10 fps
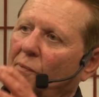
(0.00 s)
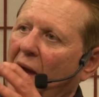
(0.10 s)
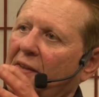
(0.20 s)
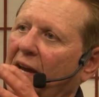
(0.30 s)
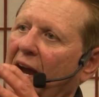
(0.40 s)

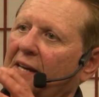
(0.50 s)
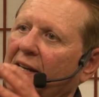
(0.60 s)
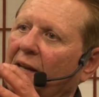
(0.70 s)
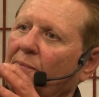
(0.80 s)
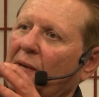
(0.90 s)
by the
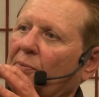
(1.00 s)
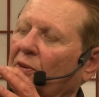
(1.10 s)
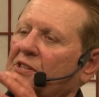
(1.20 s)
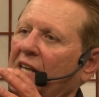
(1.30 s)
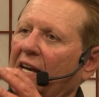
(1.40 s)
idea that people
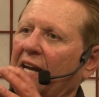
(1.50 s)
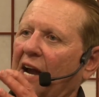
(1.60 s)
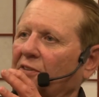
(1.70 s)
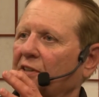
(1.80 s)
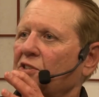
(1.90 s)
are setting
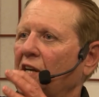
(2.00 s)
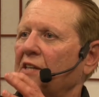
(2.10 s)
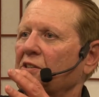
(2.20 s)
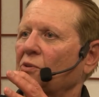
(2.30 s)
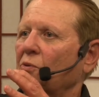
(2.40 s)
out to
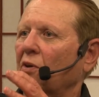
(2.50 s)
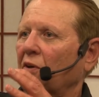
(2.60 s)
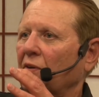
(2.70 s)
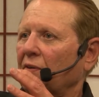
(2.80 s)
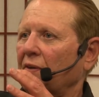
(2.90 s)
change the
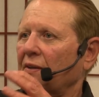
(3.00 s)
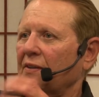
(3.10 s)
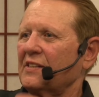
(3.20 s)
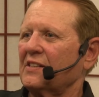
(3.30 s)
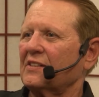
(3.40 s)
world.
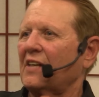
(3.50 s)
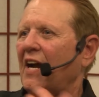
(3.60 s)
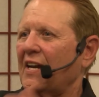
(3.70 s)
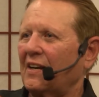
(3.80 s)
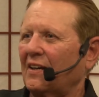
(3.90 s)
They're just
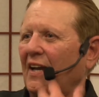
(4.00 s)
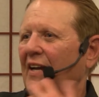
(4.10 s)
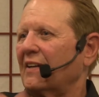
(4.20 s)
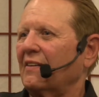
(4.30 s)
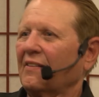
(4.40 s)
kind of
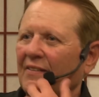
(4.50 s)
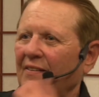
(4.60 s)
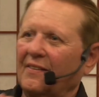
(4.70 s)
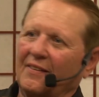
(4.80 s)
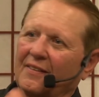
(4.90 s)
like
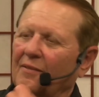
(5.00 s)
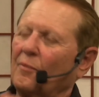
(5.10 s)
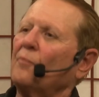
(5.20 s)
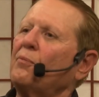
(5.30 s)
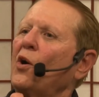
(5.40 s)

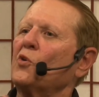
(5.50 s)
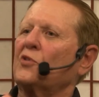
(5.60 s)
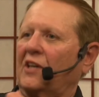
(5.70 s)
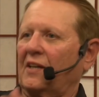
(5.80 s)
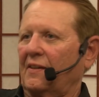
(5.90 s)

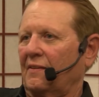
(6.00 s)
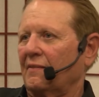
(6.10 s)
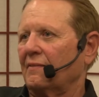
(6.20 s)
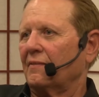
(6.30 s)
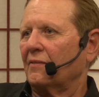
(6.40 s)
posing.
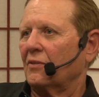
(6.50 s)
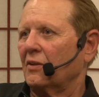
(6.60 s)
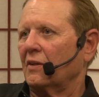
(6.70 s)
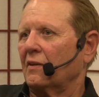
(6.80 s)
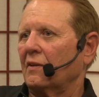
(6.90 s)

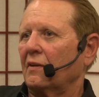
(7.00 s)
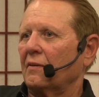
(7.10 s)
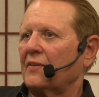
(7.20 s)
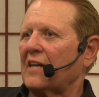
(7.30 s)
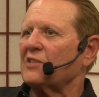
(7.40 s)

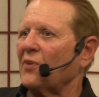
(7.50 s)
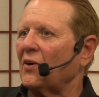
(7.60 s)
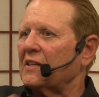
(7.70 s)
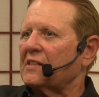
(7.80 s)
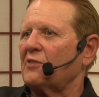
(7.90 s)
That's
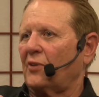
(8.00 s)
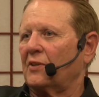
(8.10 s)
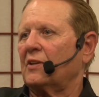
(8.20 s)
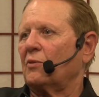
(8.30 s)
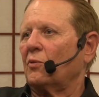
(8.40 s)
very
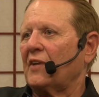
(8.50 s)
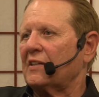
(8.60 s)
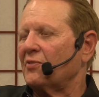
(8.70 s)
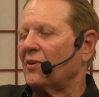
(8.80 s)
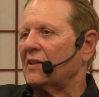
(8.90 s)
different than
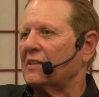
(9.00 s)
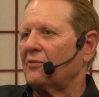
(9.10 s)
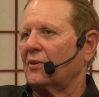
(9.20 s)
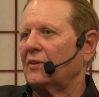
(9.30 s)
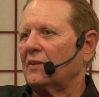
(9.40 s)

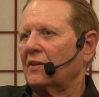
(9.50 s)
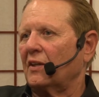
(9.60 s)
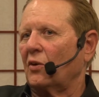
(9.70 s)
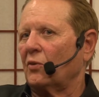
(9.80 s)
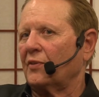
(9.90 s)

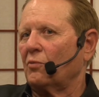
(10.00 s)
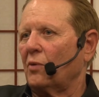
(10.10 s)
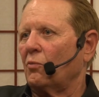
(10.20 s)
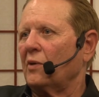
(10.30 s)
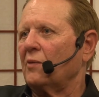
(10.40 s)
than
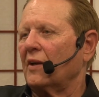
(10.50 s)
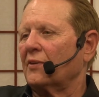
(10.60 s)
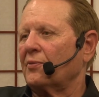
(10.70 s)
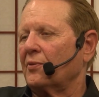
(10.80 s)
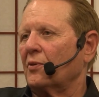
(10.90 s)
what we
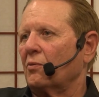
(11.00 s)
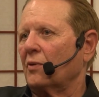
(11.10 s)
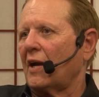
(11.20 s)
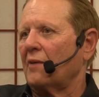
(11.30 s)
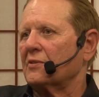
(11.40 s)
went through
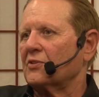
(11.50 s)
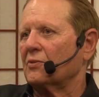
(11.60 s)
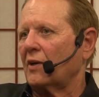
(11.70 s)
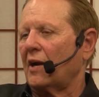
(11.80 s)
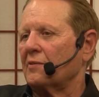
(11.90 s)
when I
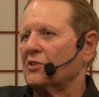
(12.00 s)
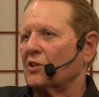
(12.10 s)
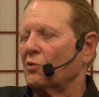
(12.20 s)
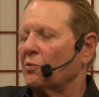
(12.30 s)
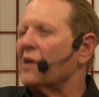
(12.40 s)
was a
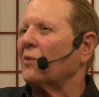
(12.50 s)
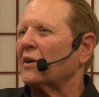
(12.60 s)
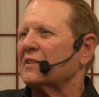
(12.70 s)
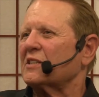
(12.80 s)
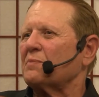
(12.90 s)
youth. We were
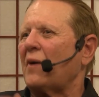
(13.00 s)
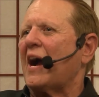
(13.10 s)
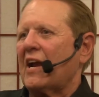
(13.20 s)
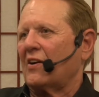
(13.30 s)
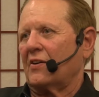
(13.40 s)

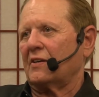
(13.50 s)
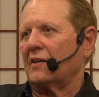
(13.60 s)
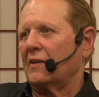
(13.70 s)
inspired.